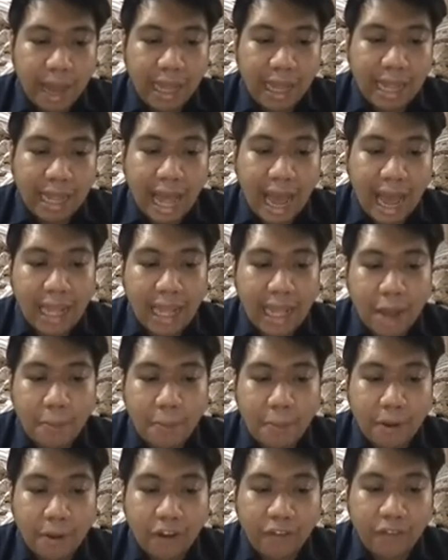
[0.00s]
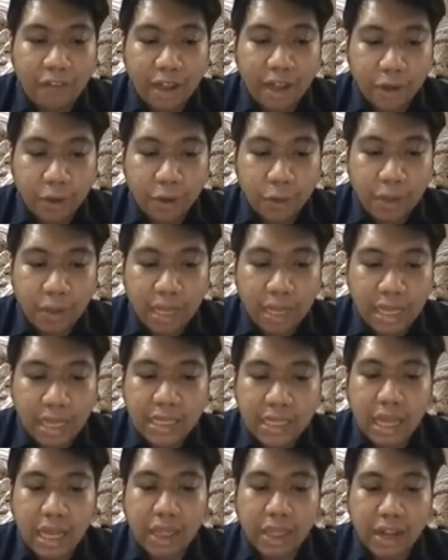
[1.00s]
the high number of enrollees,
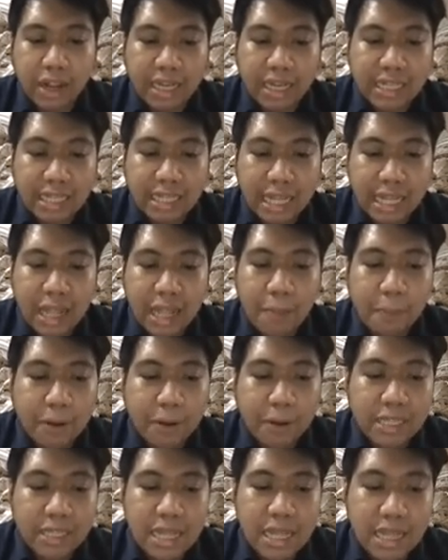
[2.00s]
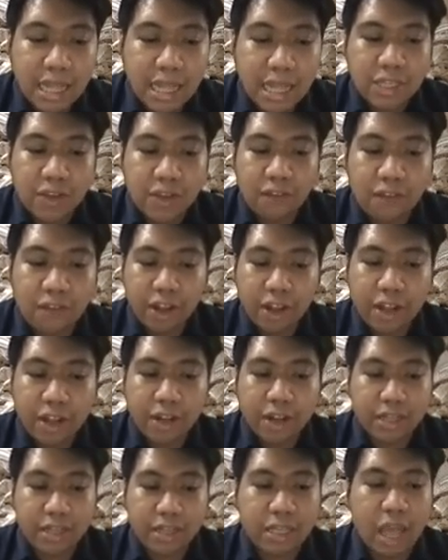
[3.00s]
there is still a percentage of
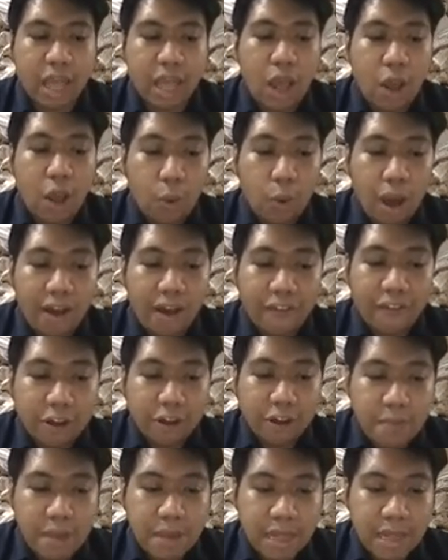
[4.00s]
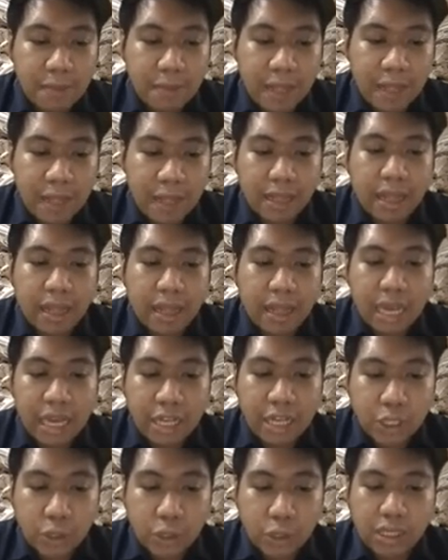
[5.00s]
learners who have committed
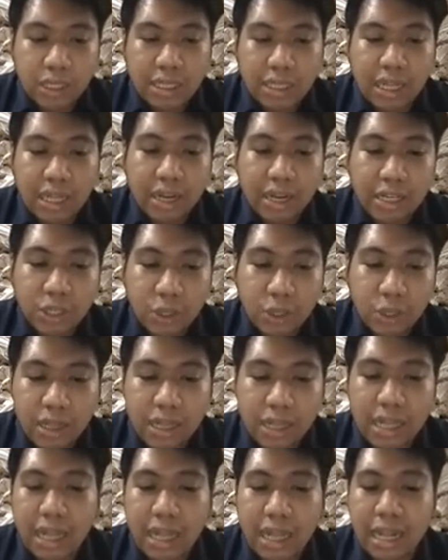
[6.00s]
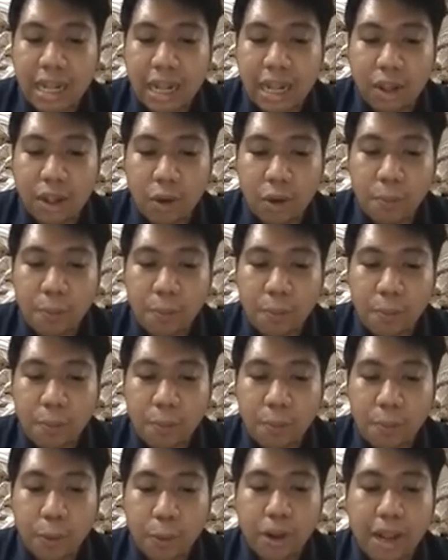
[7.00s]
issues that resulted in a low
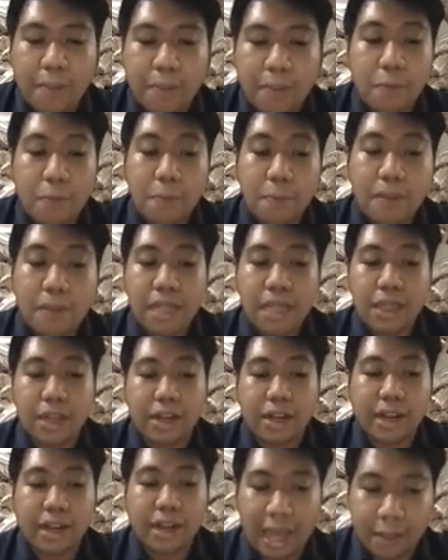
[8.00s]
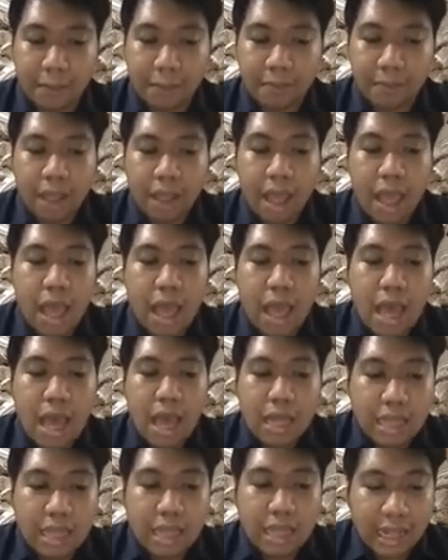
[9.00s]
program complete rate.
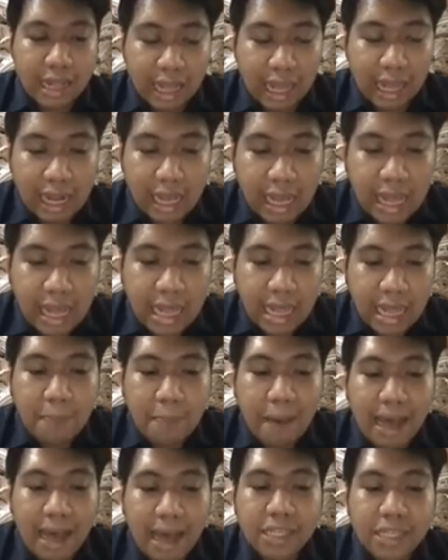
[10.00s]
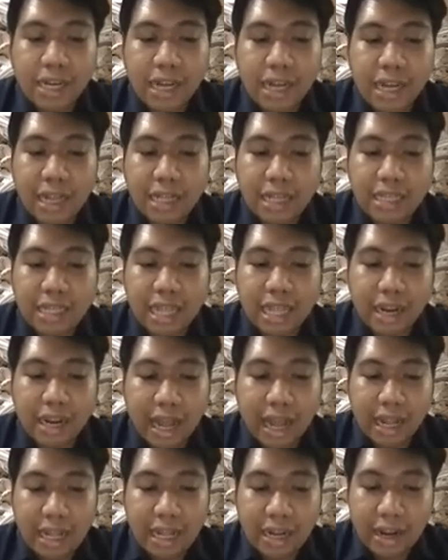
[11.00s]
Technically, the passer rate is directly
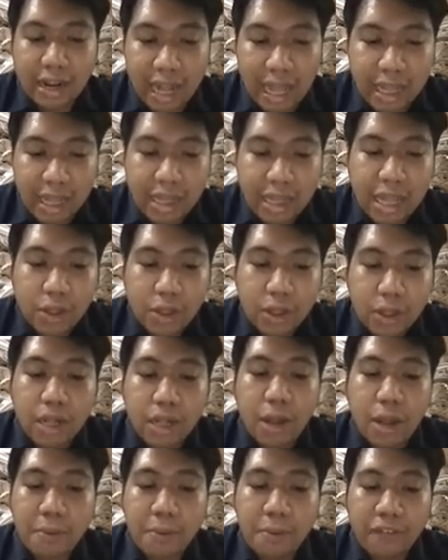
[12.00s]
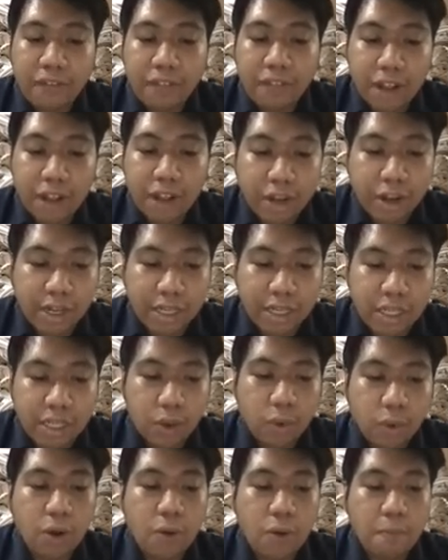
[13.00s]
related to the number of learners who
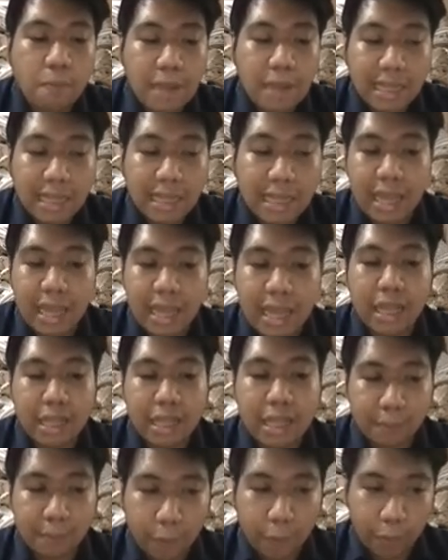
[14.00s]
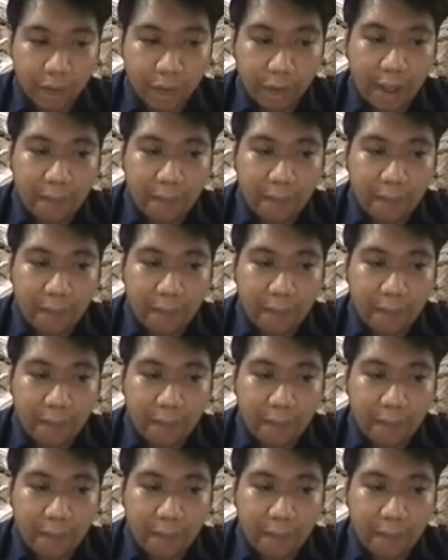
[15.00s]
completed the program.